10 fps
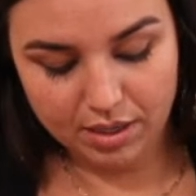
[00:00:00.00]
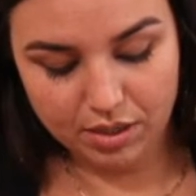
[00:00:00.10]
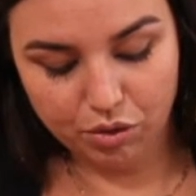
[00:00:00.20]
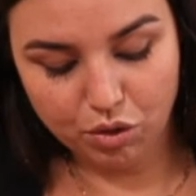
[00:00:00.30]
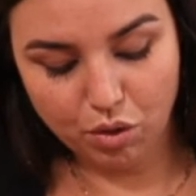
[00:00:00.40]
You'll
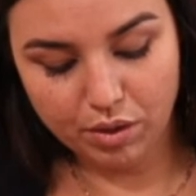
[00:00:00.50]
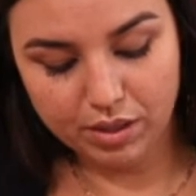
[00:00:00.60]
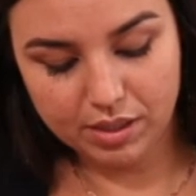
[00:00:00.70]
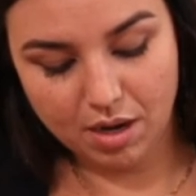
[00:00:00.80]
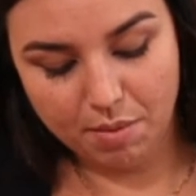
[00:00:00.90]
notice
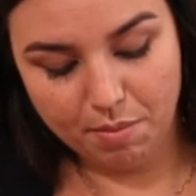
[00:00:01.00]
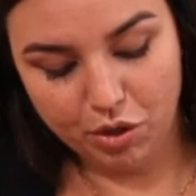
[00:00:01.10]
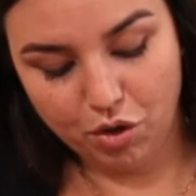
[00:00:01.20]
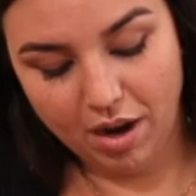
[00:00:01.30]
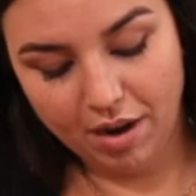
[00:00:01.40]
in your
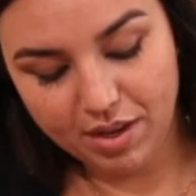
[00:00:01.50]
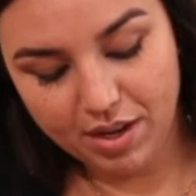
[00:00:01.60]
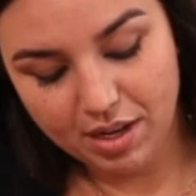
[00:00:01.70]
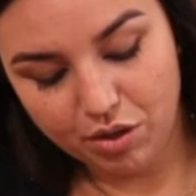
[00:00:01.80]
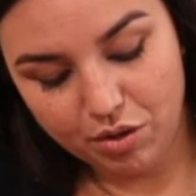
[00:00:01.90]
craft
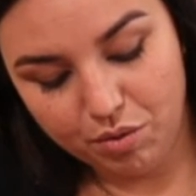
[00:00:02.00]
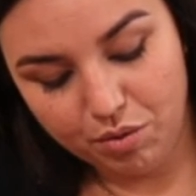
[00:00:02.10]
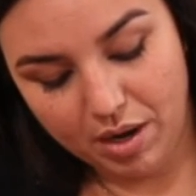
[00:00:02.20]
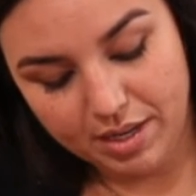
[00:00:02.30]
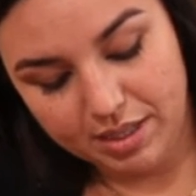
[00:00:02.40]
kit, I
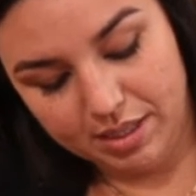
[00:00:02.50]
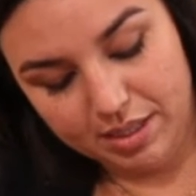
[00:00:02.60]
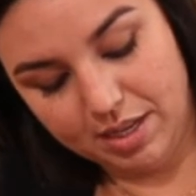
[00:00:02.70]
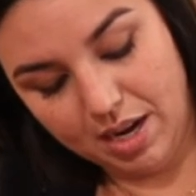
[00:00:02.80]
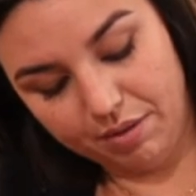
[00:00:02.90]
did this
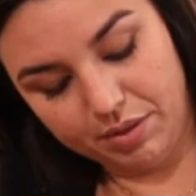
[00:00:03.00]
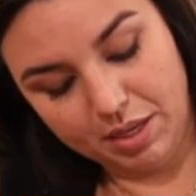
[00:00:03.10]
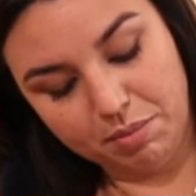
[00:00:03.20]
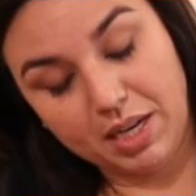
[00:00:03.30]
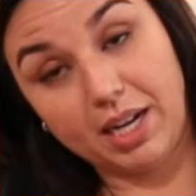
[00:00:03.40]
kind of same
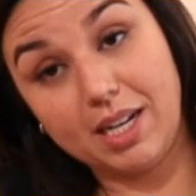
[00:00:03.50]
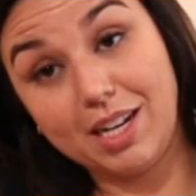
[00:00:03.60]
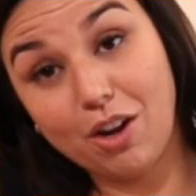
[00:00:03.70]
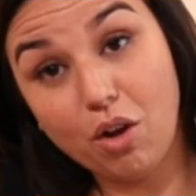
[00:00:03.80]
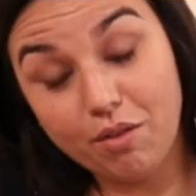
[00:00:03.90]
technique on
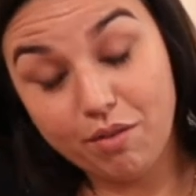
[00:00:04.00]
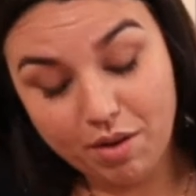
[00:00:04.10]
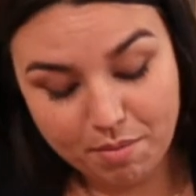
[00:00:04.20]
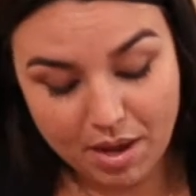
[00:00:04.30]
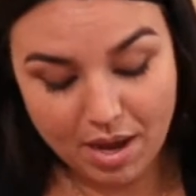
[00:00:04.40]
all of them,
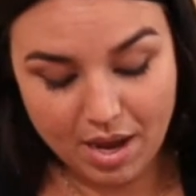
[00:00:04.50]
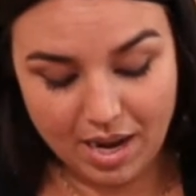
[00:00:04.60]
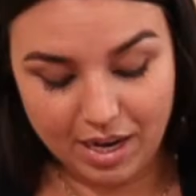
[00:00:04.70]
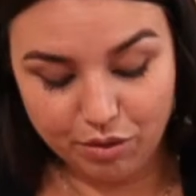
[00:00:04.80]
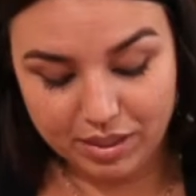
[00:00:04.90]
and
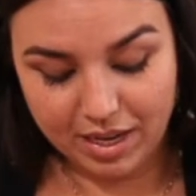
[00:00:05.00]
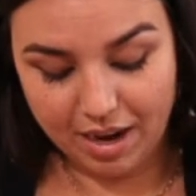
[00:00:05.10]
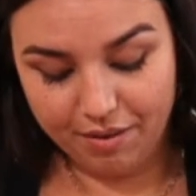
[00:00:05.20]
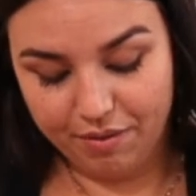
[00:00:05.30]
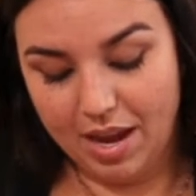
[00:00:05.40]
you did
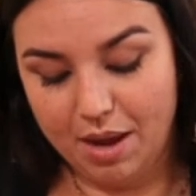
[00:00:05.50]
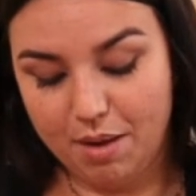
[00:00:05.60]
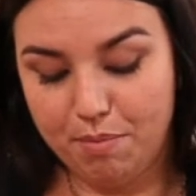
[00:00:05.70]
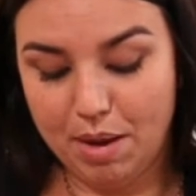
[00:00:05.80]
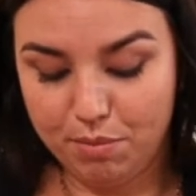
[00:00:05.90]
have a
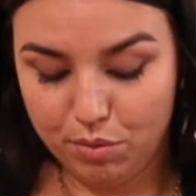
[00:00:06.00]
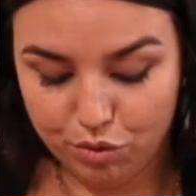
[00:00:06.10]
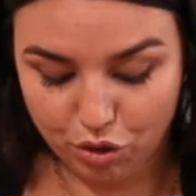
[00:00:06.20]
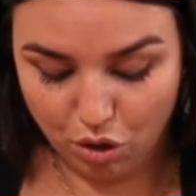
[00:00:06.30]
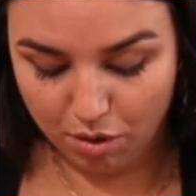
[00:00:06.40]
bamboo
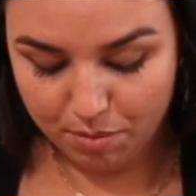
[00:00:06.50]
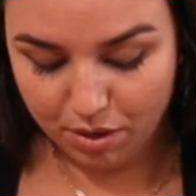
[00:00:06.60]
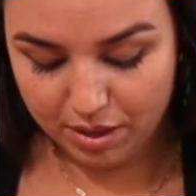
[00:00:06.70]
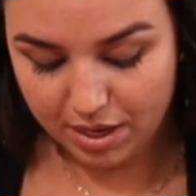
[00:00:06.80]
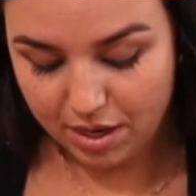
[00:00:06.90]
charm on
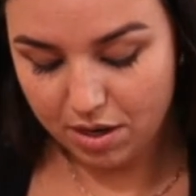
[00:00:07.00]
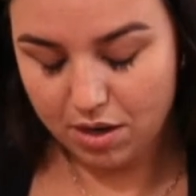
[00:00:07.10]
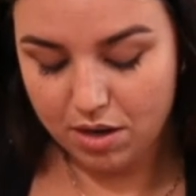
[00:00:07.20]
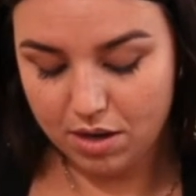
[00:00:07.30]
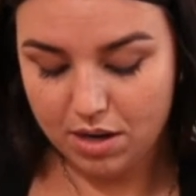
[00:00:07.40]
there.
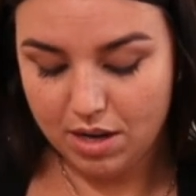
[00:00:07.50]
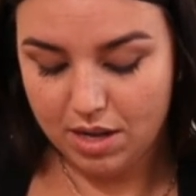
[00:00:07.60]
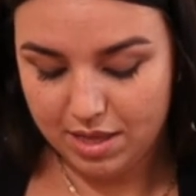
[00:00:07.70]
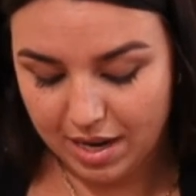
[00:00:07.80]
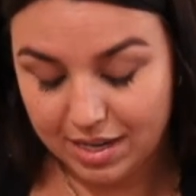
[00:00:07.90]

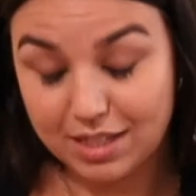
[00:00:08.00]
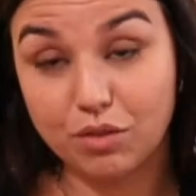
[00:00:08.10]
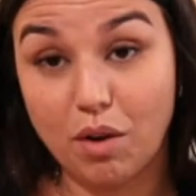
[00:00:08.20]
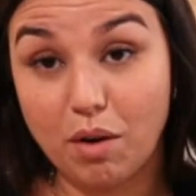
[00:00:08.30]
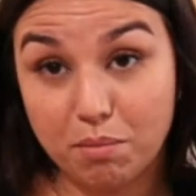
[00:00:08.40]
That is
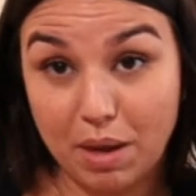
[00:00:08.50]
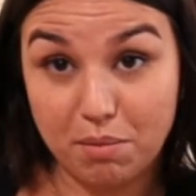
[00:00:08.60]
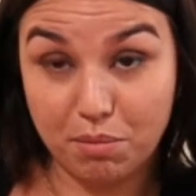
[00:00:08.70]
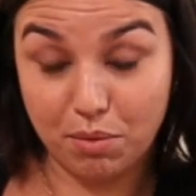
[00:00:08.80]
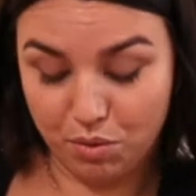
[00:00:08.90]
from
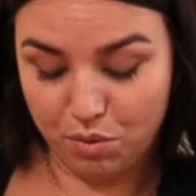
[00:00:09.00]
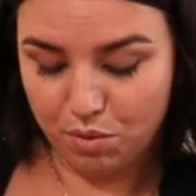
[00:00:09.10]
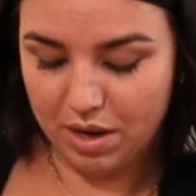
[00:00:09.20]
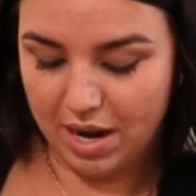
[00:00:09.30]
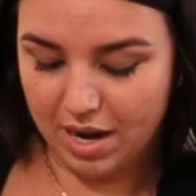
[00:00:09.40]
Bamboo
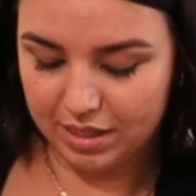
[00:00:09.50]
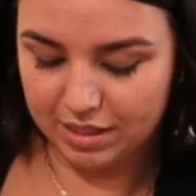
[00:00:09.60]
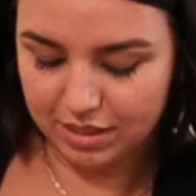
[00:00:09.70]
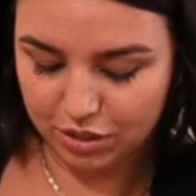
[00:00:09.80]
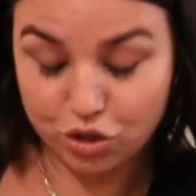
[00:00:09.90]
at
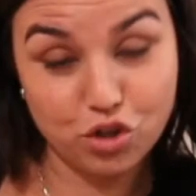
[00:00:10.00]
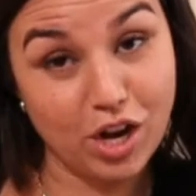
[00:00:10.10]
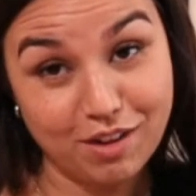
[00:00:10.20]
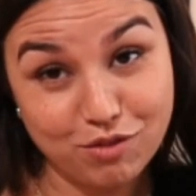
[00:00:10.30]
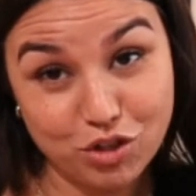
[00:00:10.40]

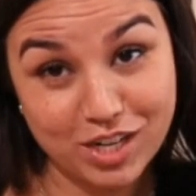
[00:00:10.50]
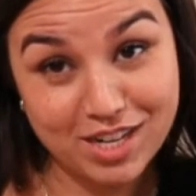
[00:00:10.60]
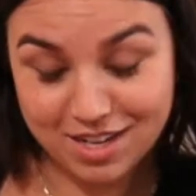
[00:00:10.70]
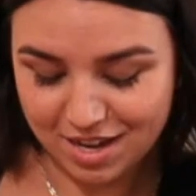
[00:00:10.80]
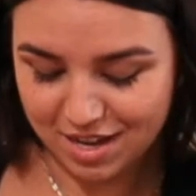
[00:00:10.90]
JFG
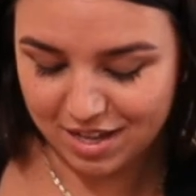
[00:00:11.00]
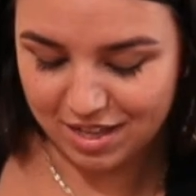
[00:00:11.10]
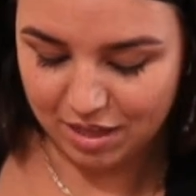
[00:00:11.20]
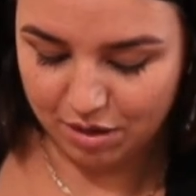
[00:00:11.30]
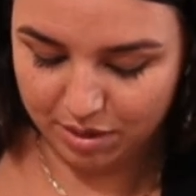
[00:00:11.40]

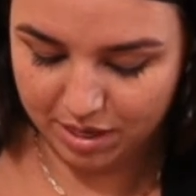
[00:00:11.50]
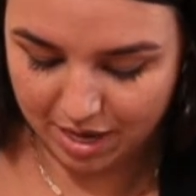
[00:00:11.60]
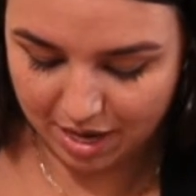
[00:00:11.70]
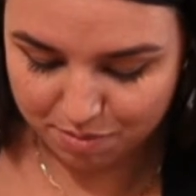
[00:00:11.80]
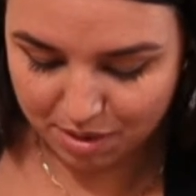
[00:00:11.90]
that we
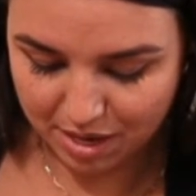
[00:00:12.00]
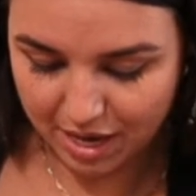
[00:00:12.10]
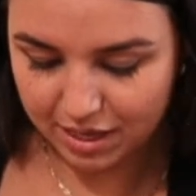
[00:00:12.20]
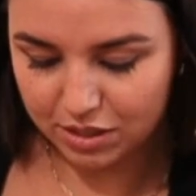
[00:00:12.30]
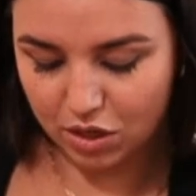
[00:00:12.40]
had
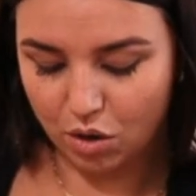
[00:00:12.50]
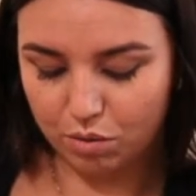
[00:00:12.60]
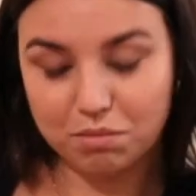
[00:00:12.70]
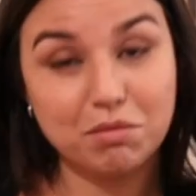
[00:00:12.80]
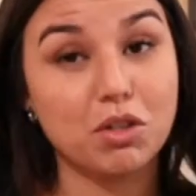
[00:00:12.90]
made. So
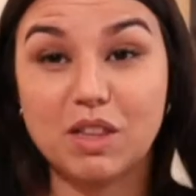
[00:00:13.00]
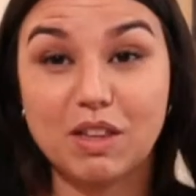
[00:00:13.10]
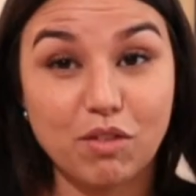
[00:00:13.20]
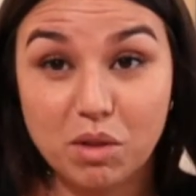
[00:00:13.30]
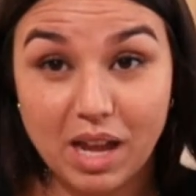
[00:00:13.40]
do with it if
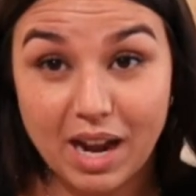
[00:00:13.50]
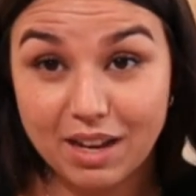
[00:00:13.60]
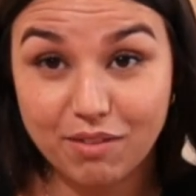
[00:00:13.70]
you like.